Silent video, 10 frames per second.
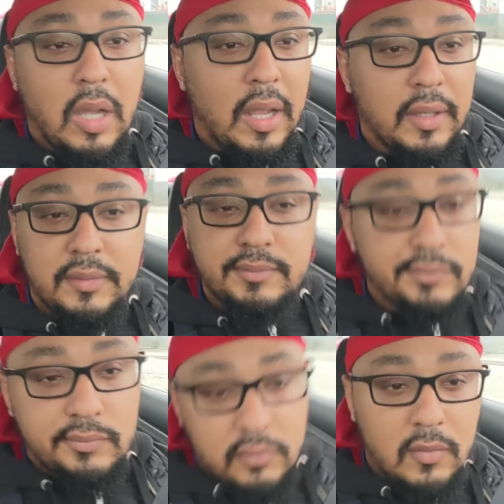
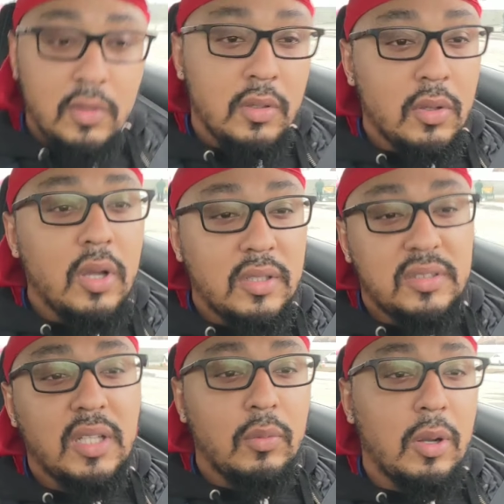Like you'll
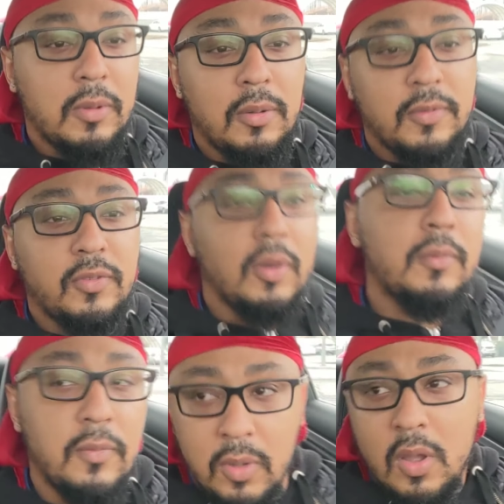understand where I'm coming
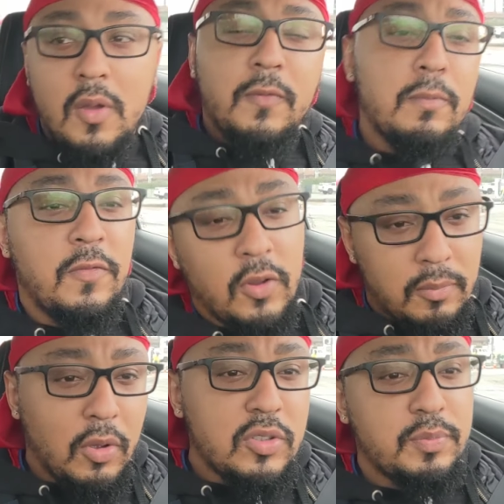from. For the
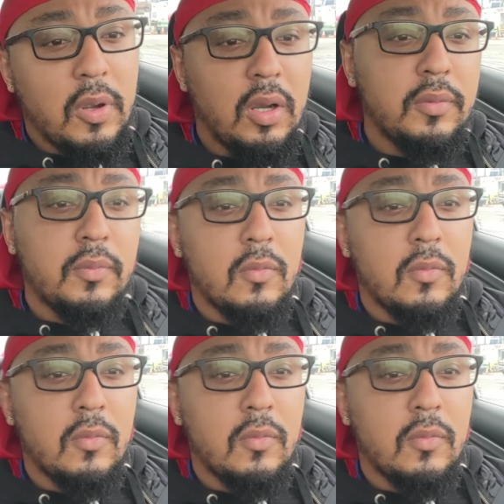most part,